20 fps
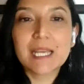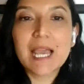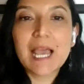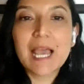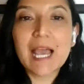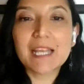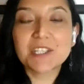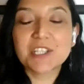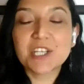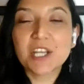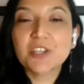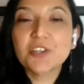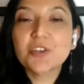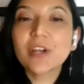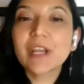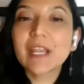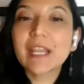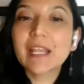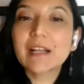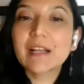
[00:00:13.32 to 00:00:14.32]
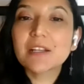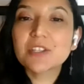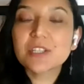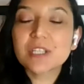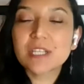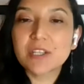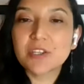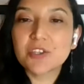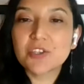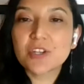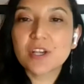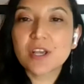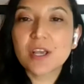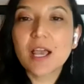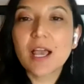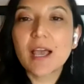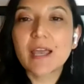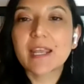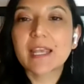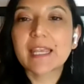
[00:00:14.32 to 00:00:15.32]
a tenured English teacher,
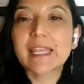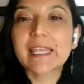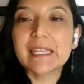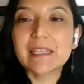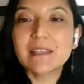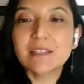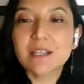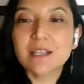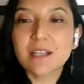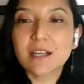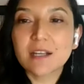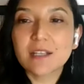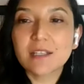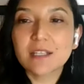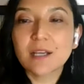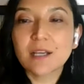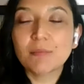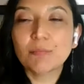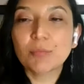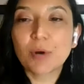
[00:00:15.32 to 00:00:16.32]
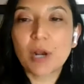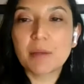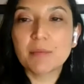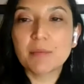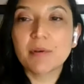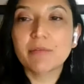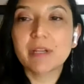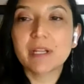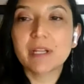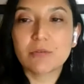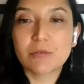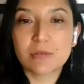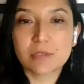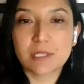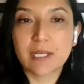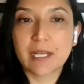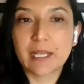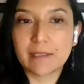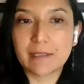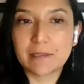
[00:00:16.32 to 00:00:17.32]
and a kindergarten and primary
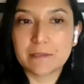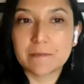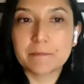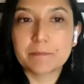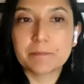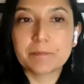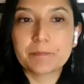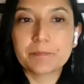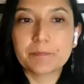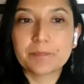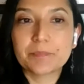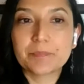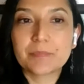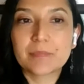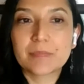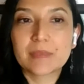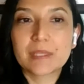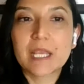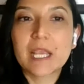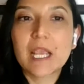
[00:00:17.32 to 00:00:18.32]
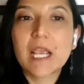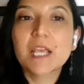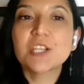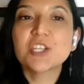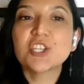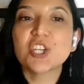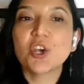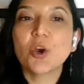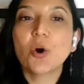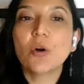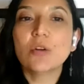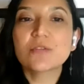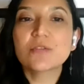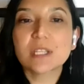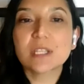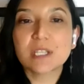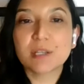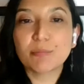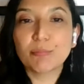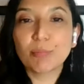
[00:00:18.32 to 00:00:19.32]
coordinator. She holds
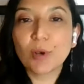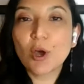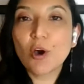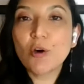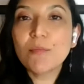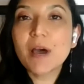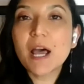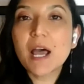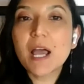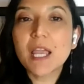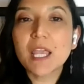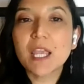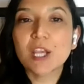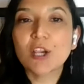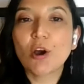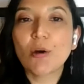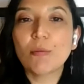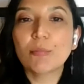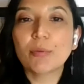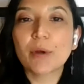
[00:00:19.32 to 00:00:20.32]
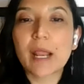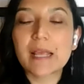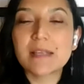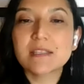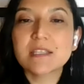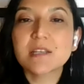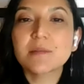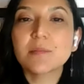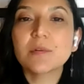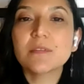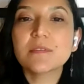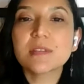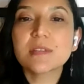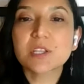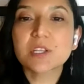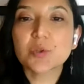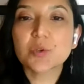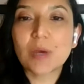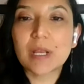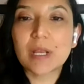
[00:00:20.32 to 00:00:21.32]
a diploma in comprehensible
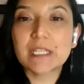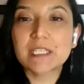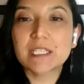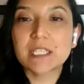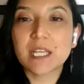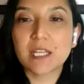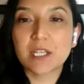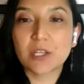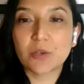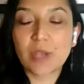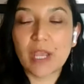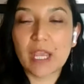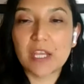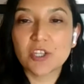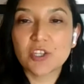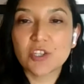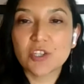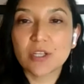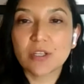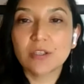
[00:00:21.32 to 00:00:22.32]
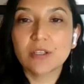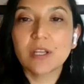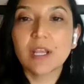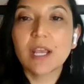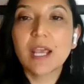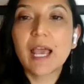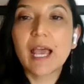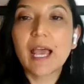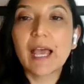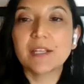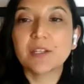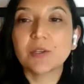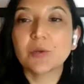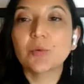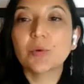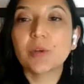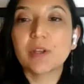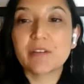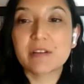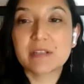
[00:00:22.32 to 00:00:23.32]
sexuality education at
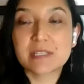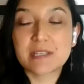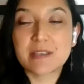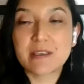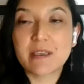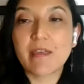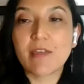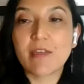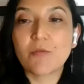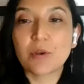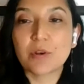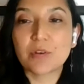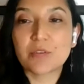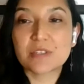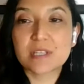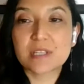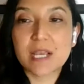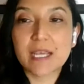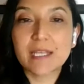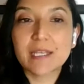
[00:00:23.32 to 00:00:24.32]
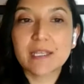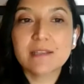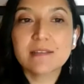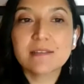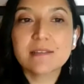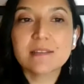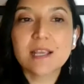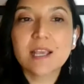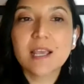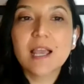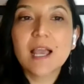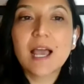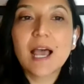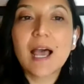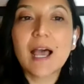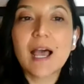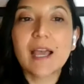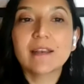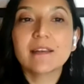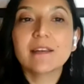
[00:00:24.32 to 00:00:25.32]
Universidad de Buenos Aires
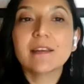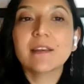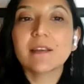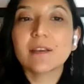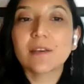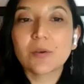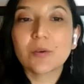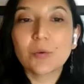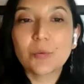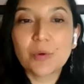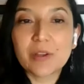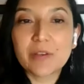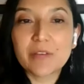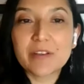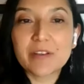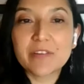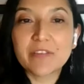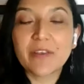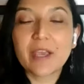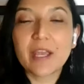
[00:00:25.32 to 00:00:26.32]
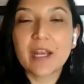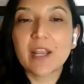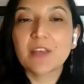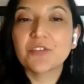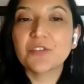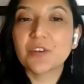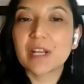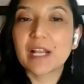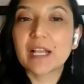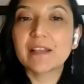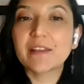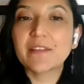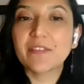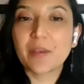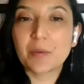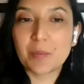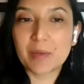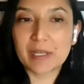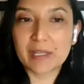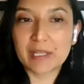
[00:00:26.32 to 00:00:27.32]
and Universidad Nacional de
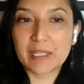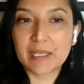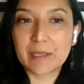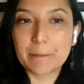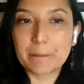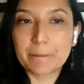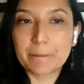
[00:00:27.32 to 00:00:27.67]
San Martín.